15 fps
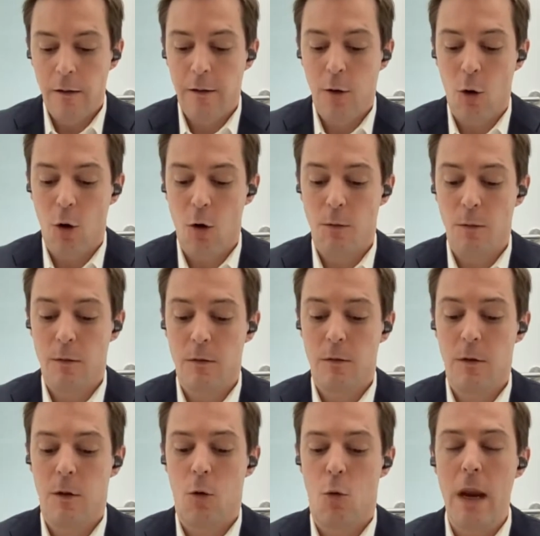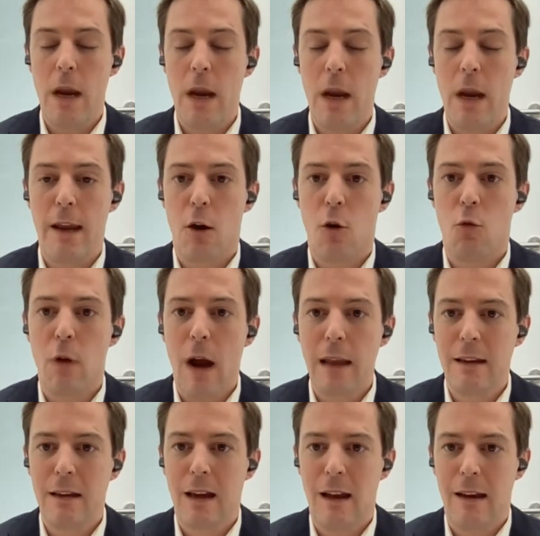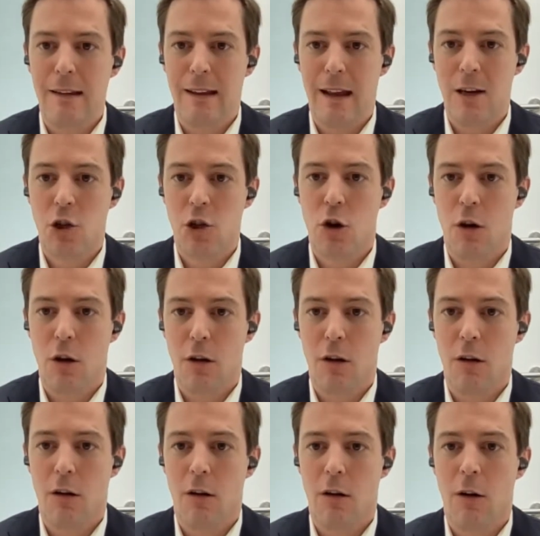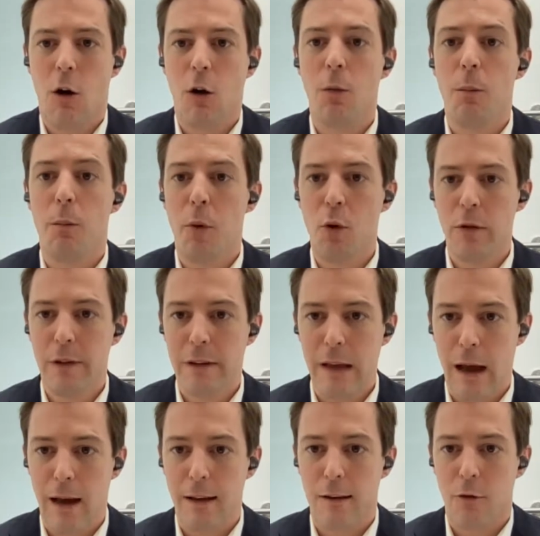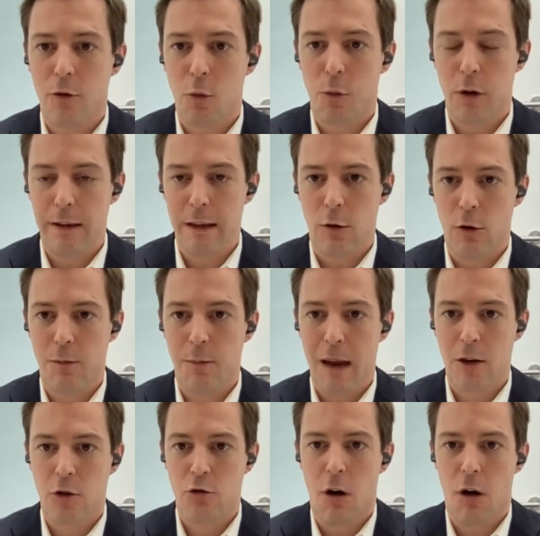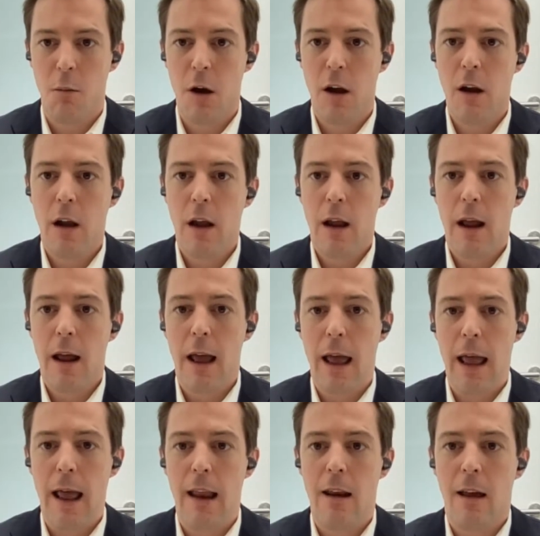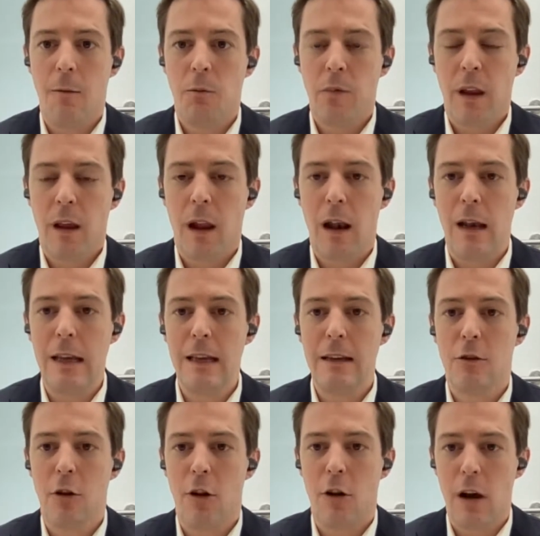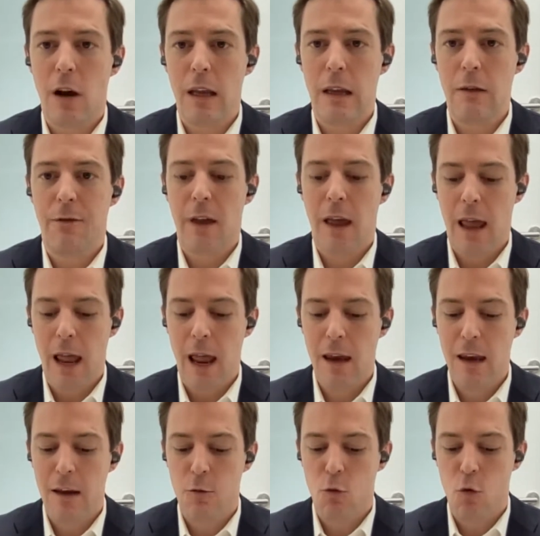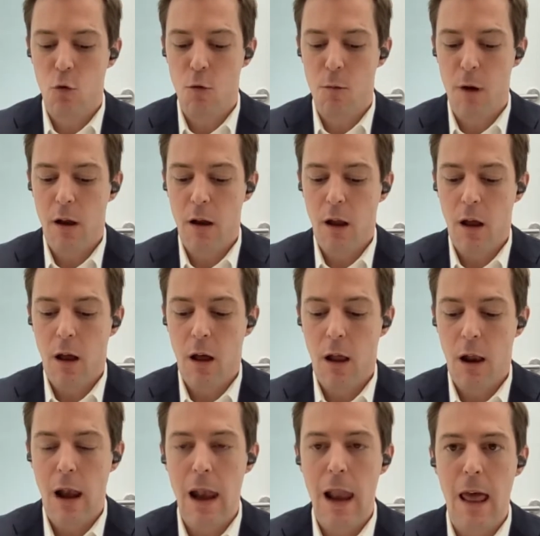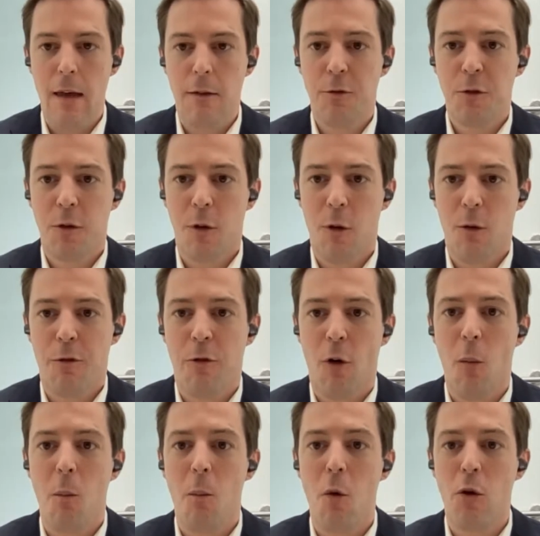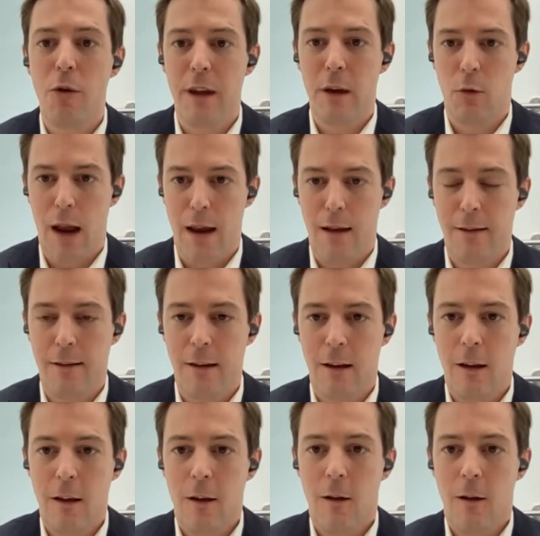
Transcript: So really a radicalization on both sides of the political spectrum and little, if any, room left for moderates